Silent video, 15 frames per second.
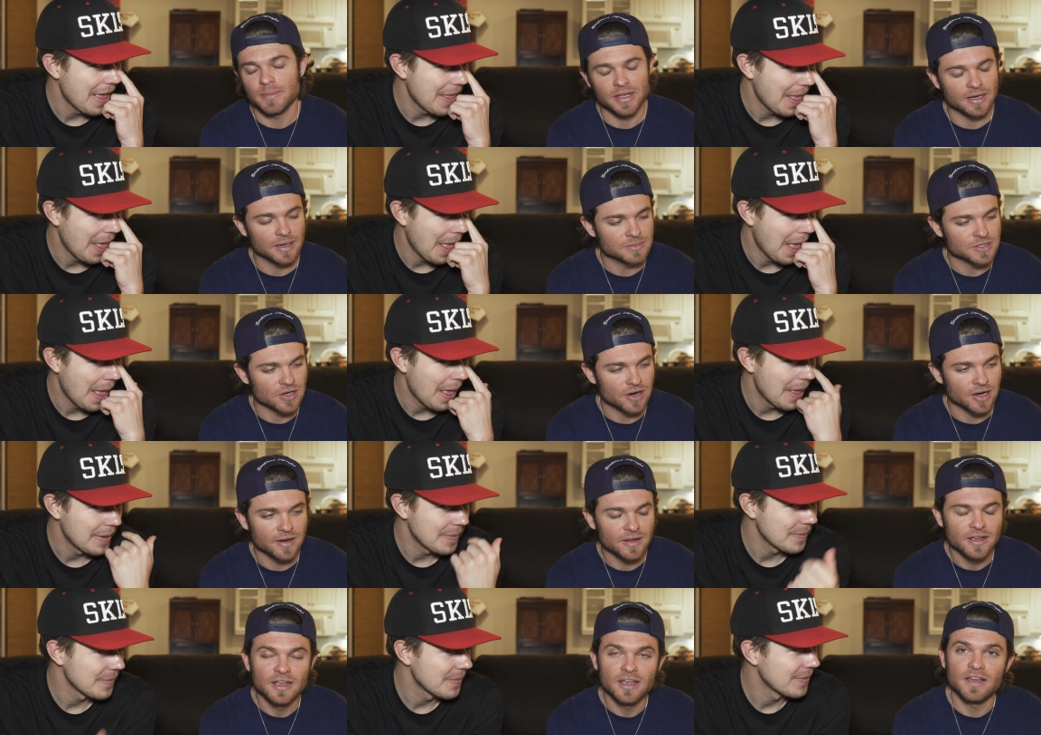Speaker 1: I mean, I'm sorry.
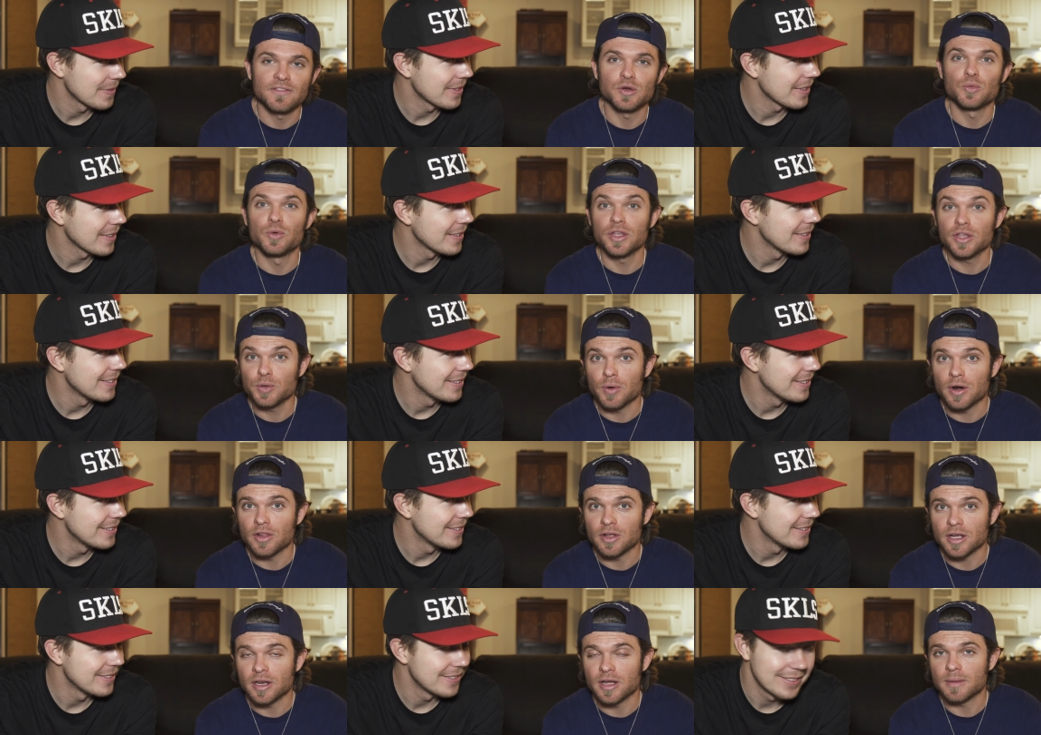If you really want to
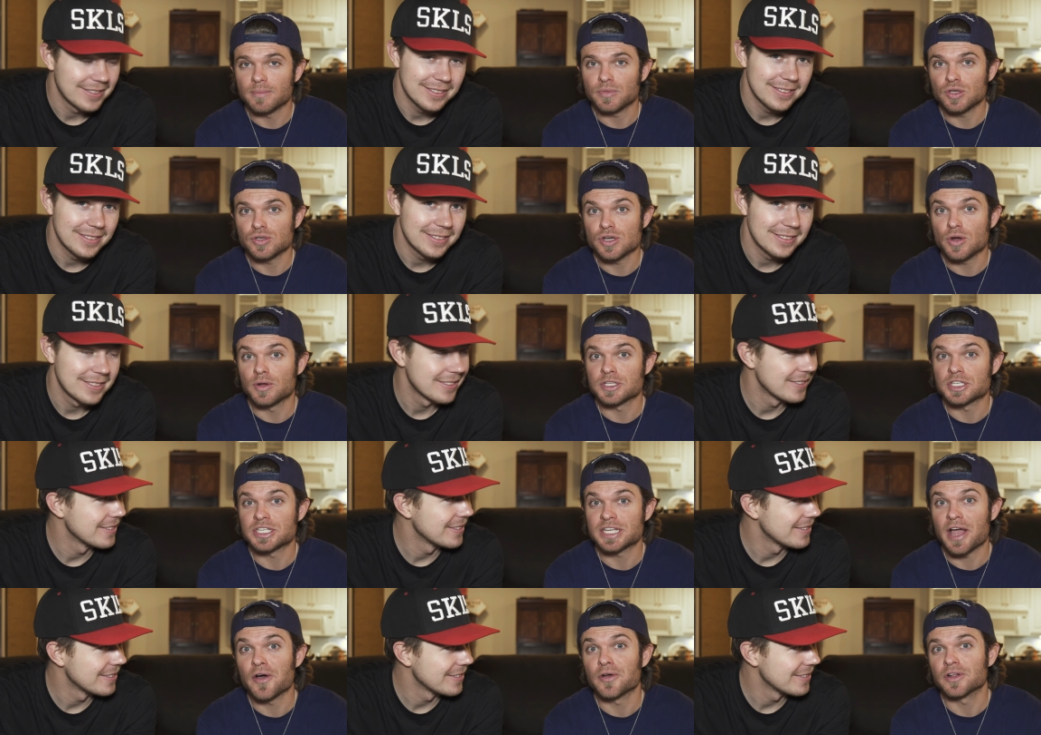look it up, you should go on
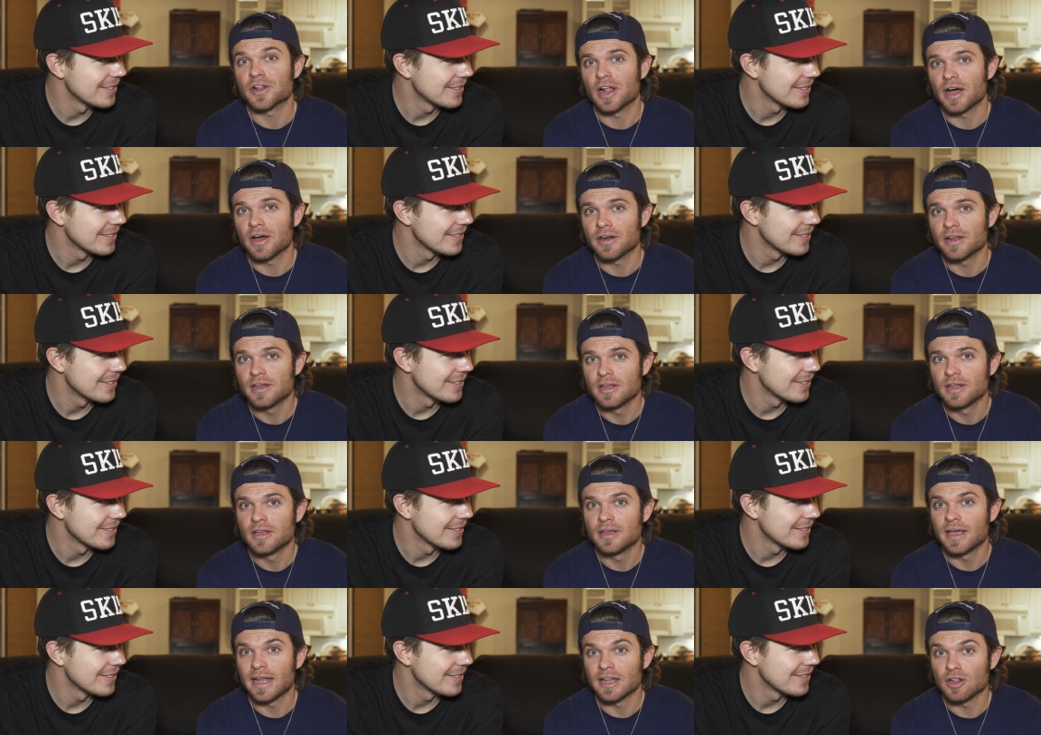SoundCloud
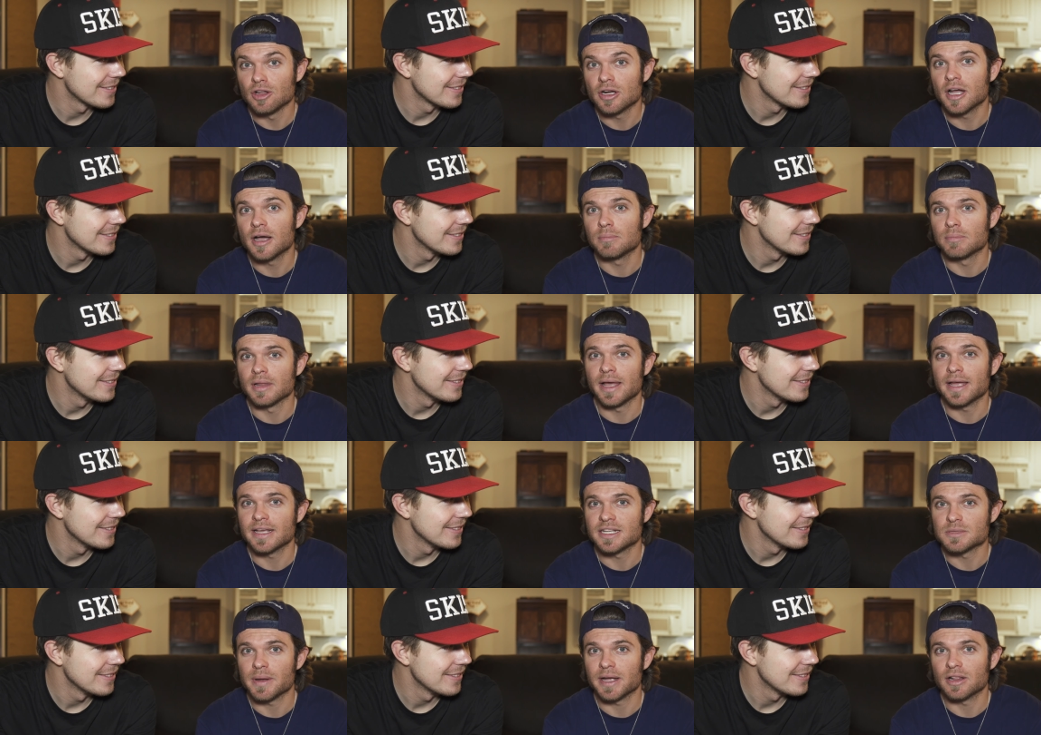and look up
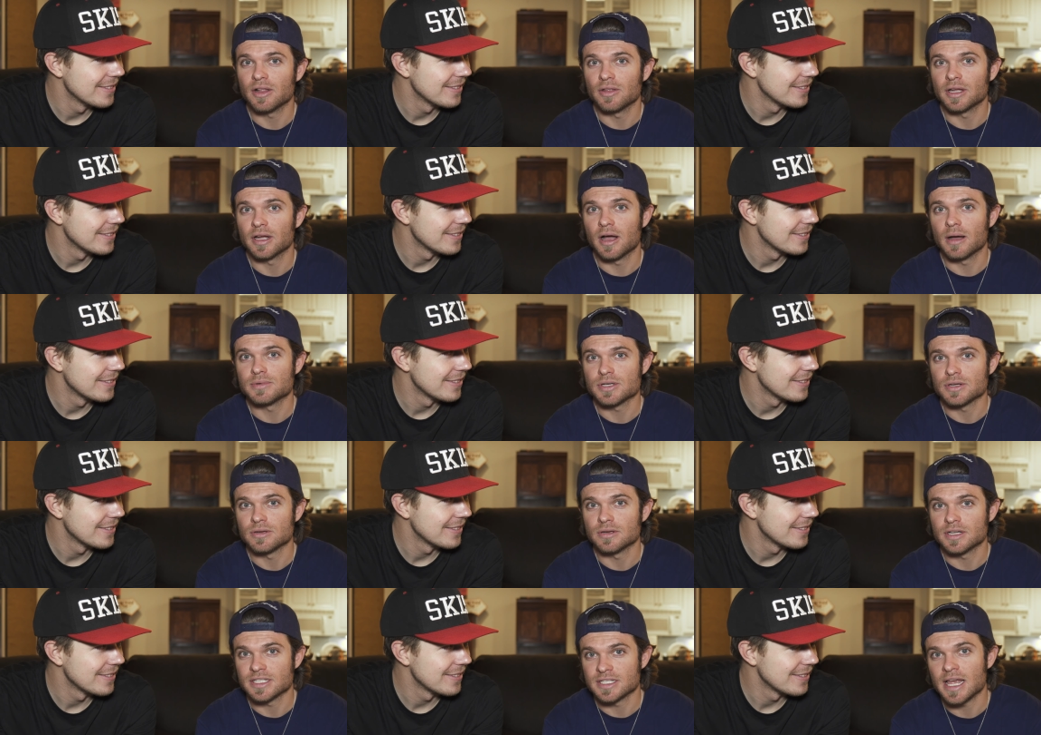Blankets by Clothing Optional
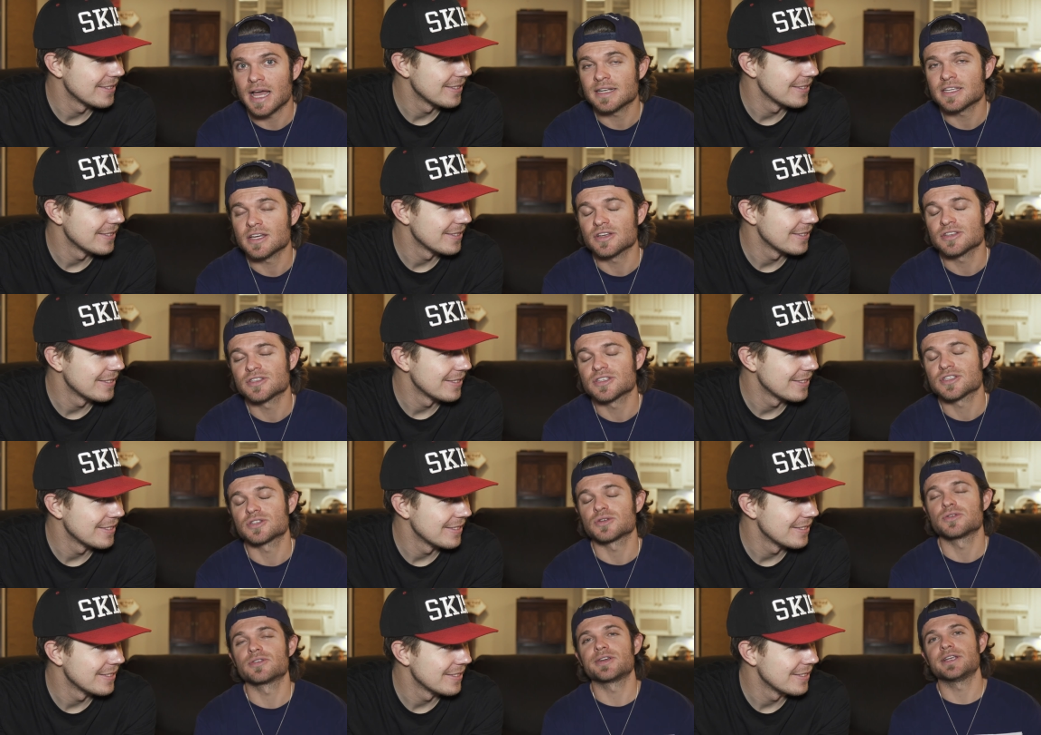because that tells the
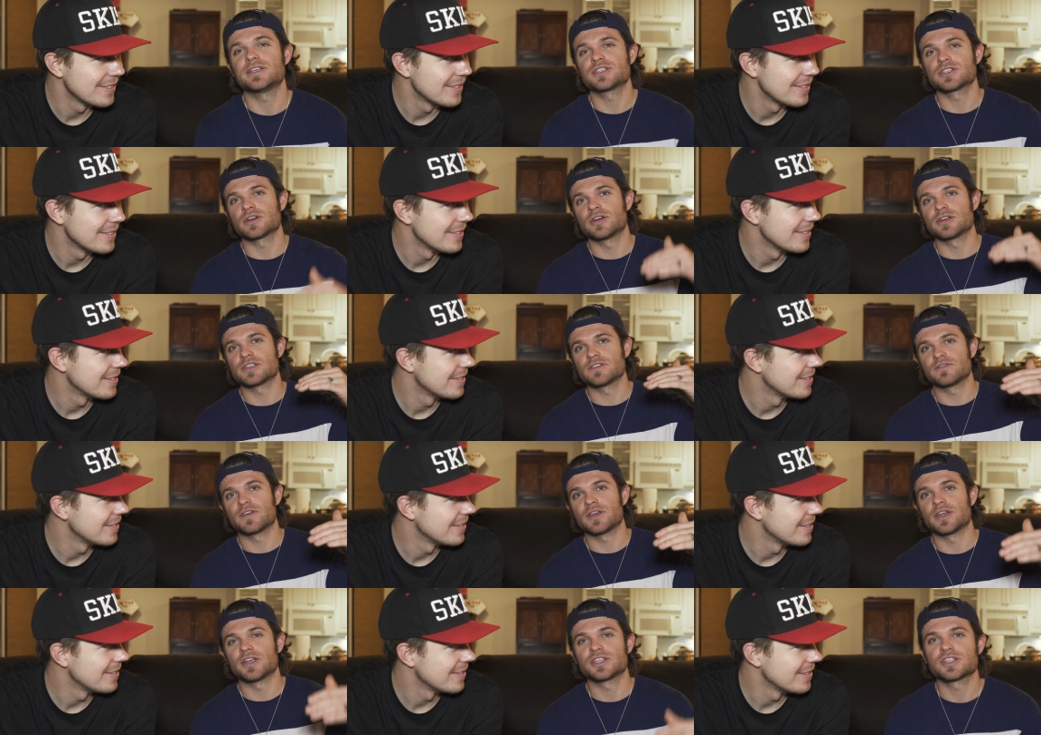story start to
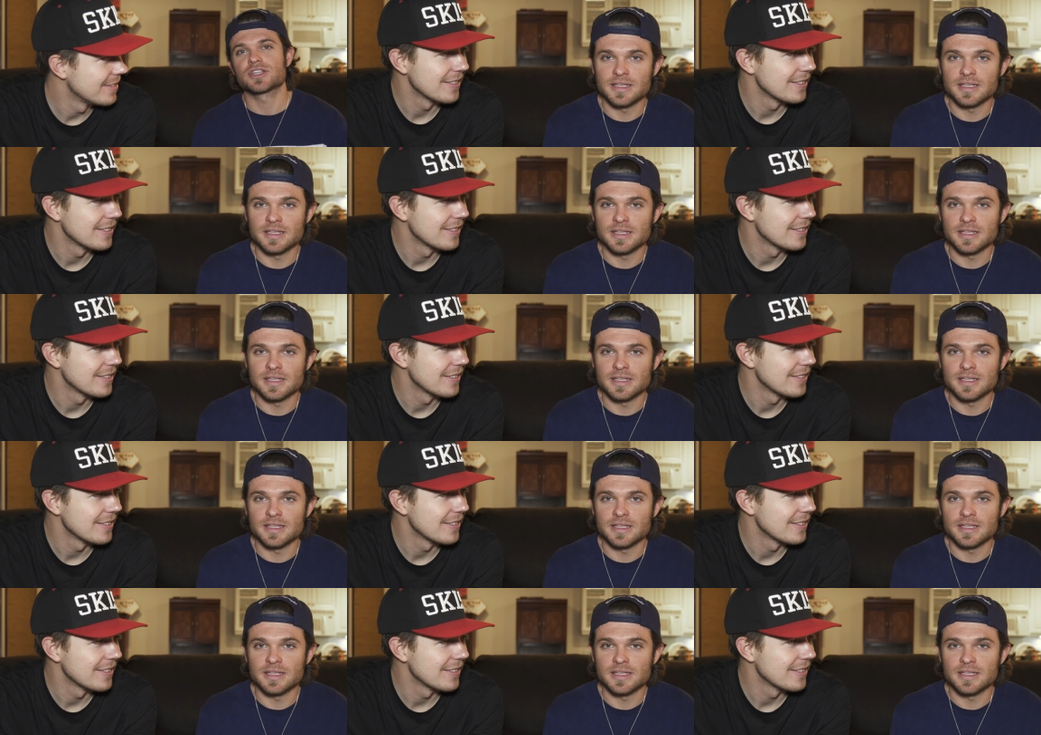finish.